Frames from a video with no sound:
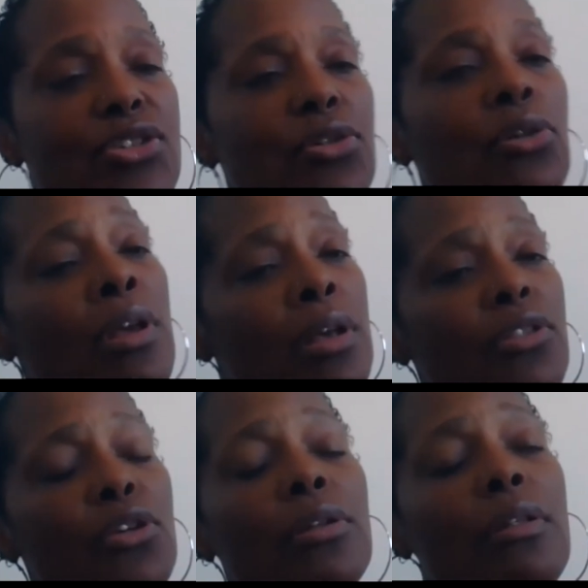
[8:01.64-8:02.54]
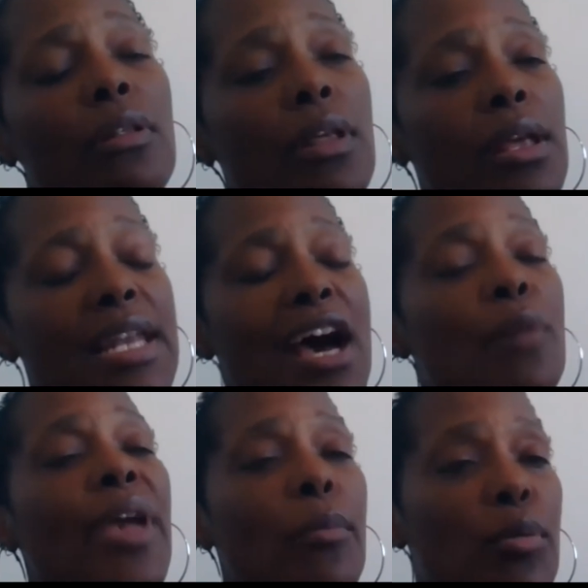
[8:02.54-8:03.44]
to the down
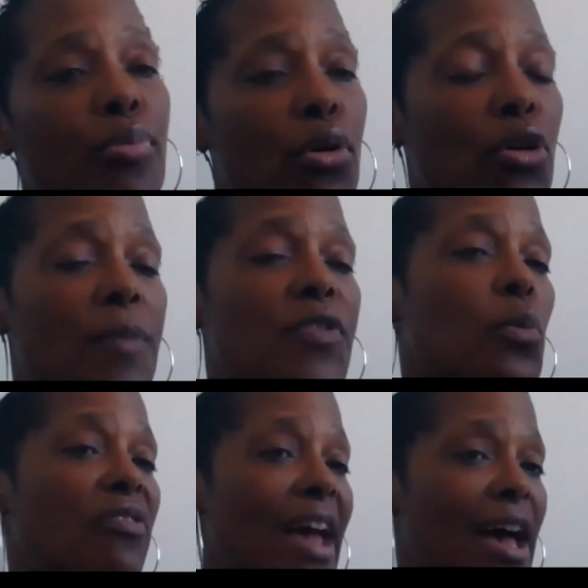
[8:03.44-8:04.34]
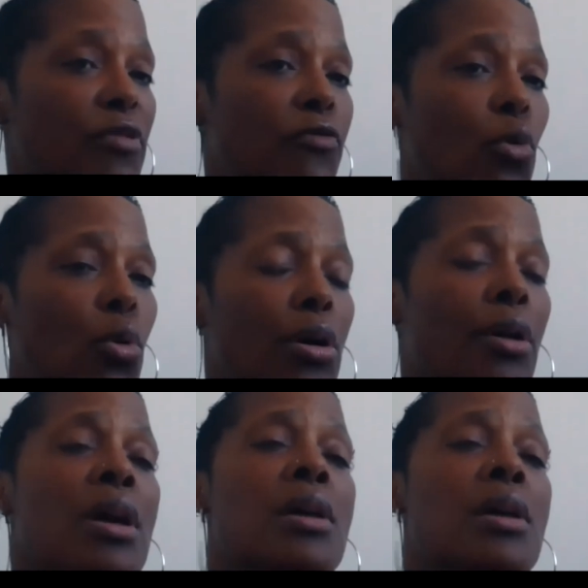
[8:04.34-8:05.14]
payment programs that we've had before.